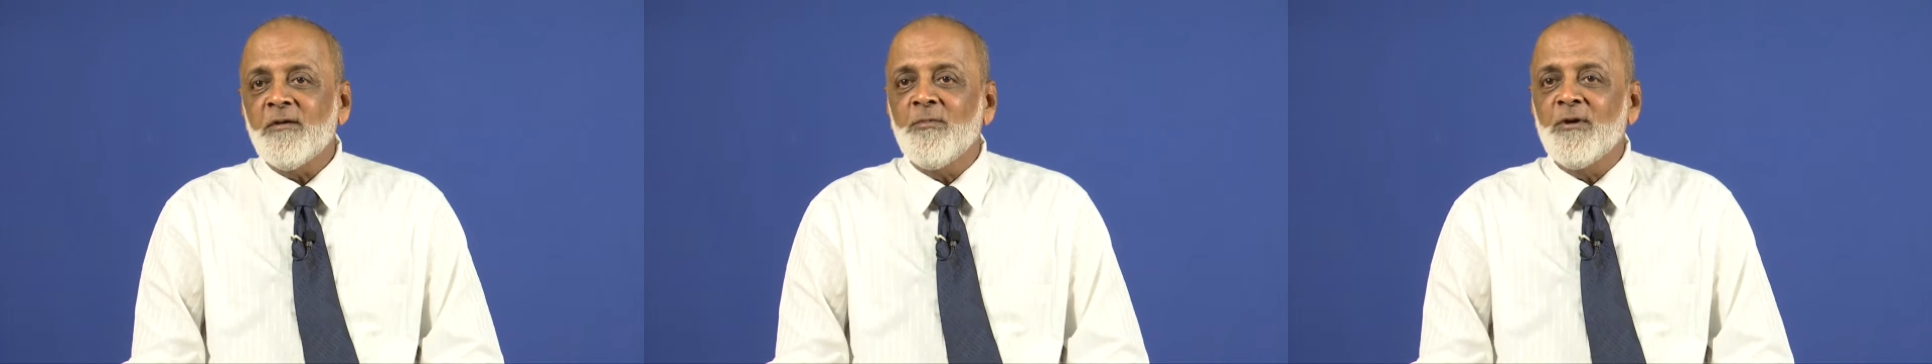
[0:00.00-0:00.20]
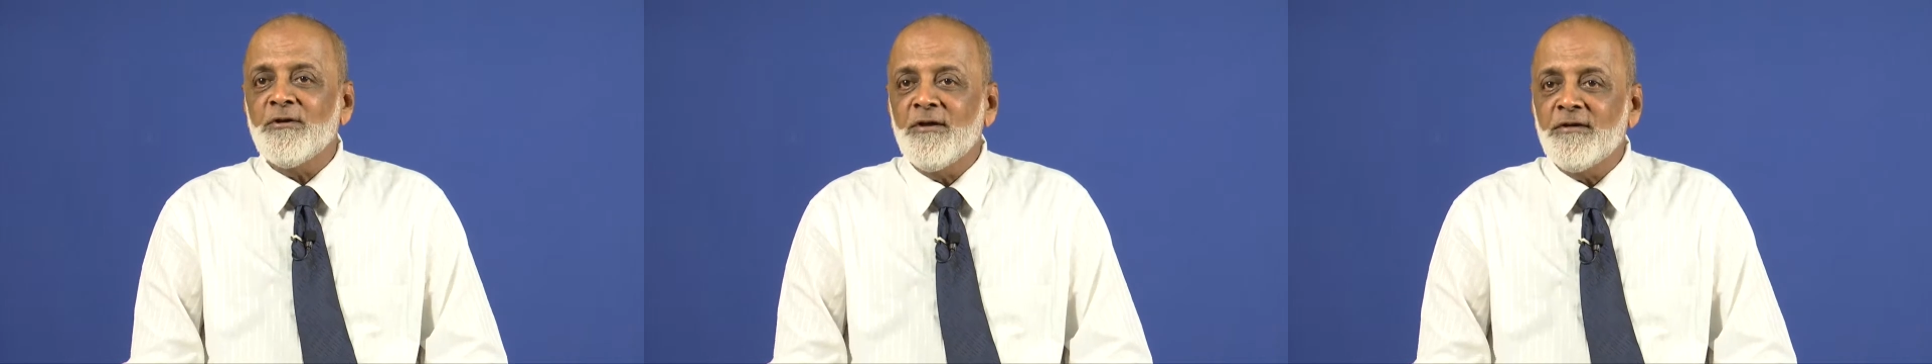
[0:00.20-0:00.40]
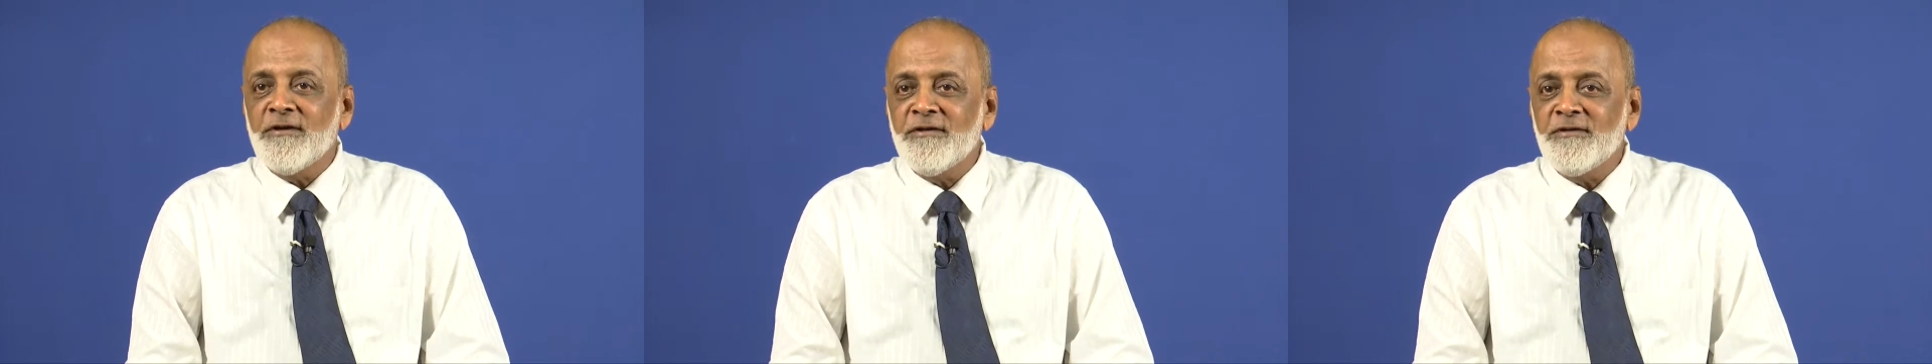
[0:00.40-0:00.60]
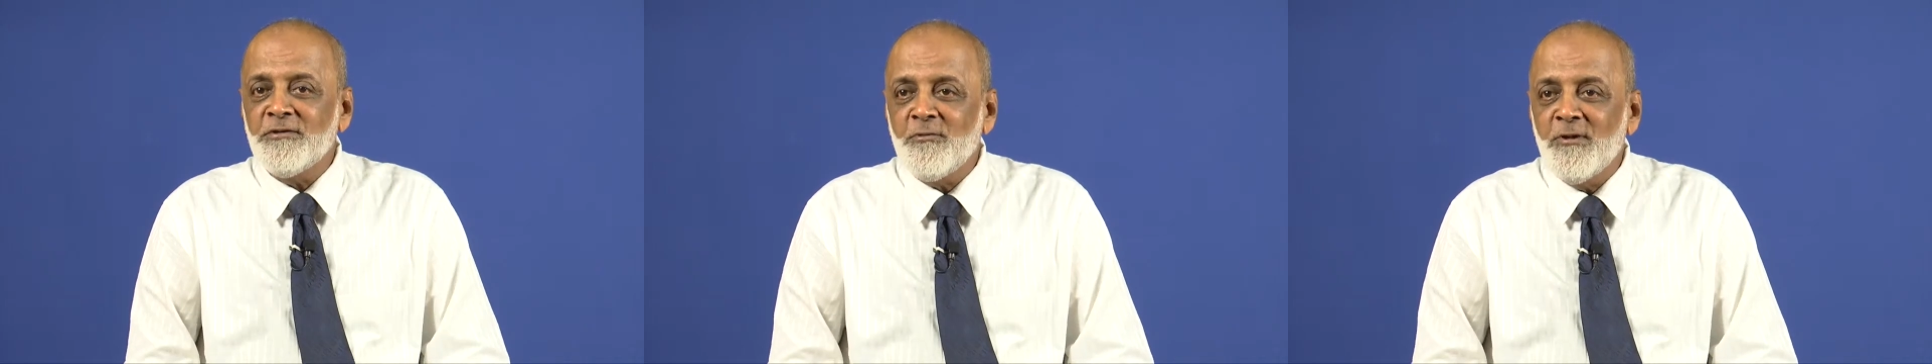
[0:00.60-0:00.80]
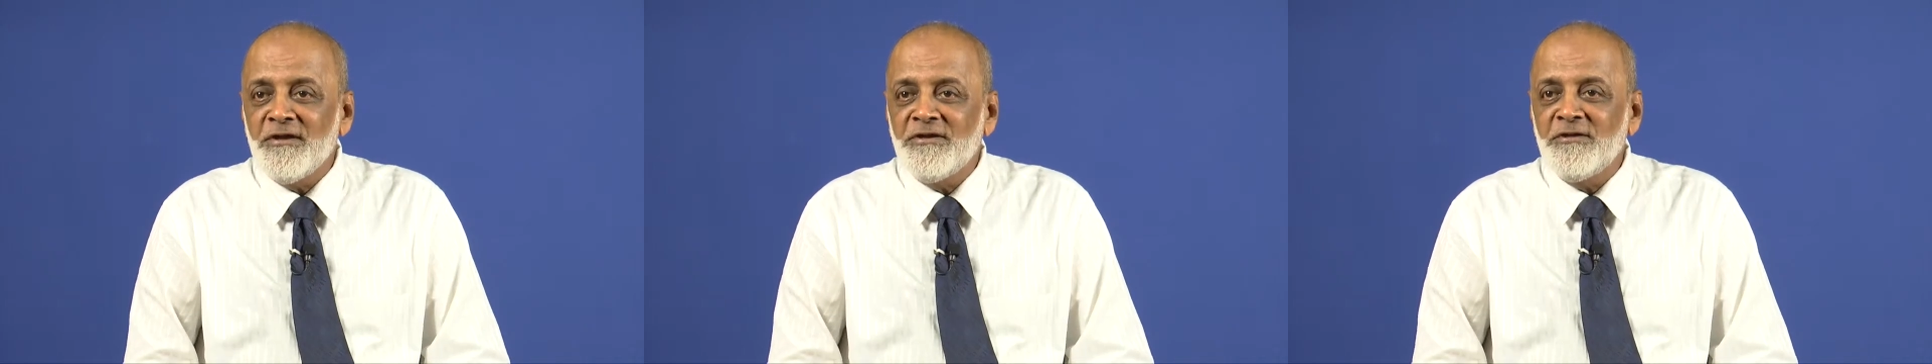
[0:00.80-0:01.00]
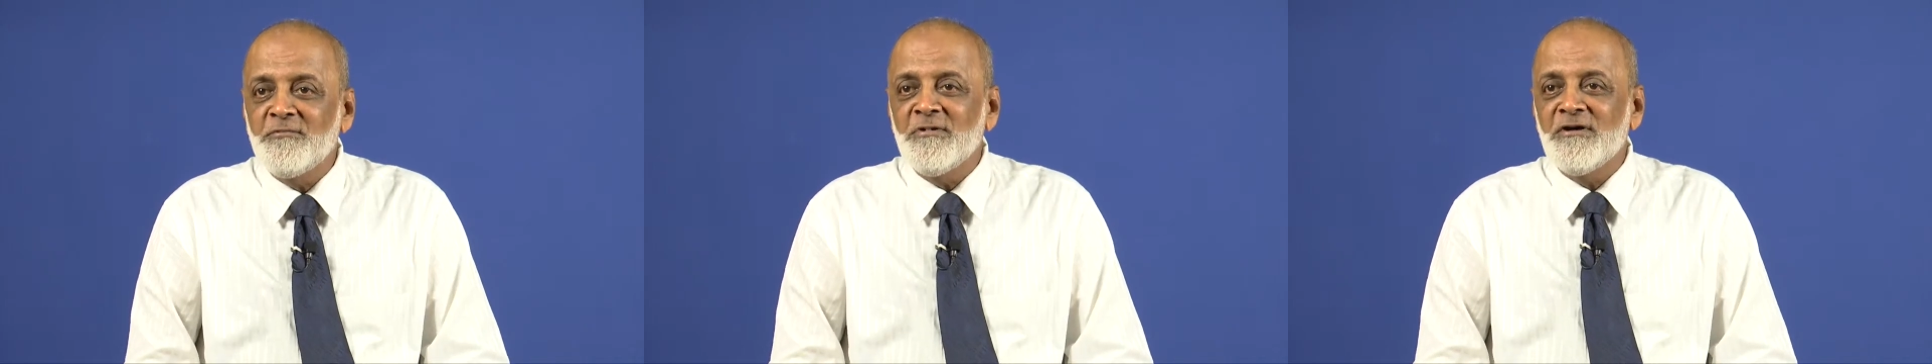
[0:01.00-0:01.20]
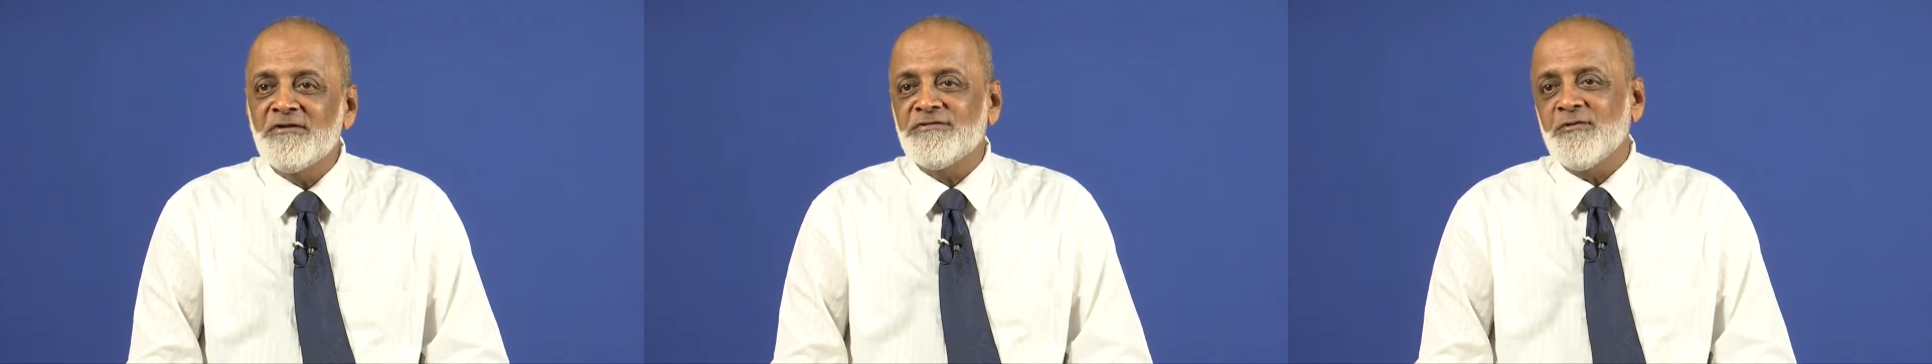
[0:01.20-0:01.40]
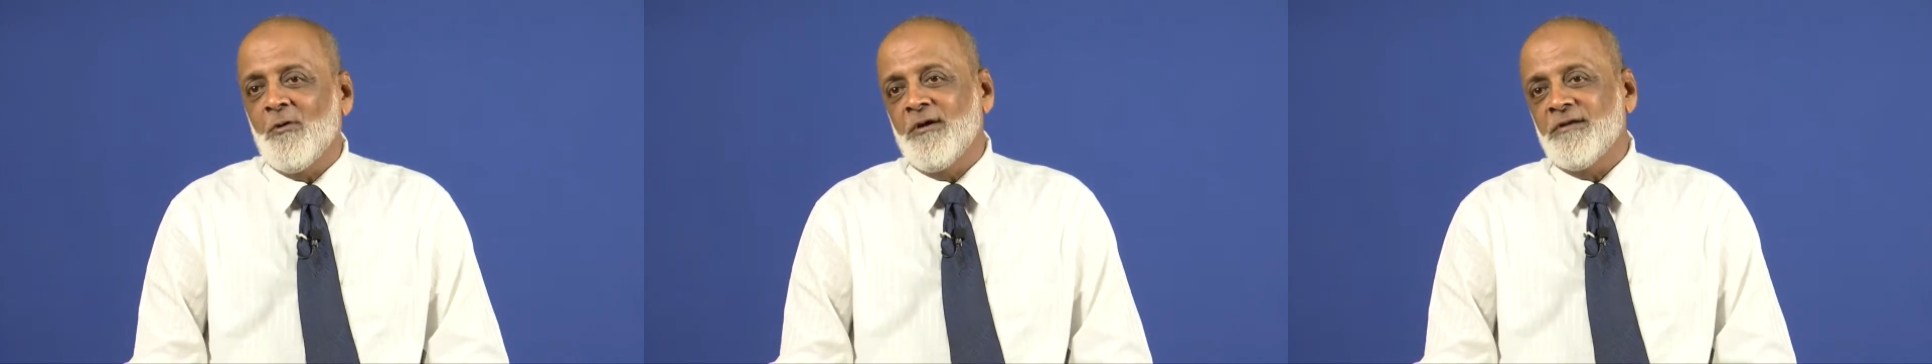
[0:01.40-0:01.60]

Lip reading: about 120 words or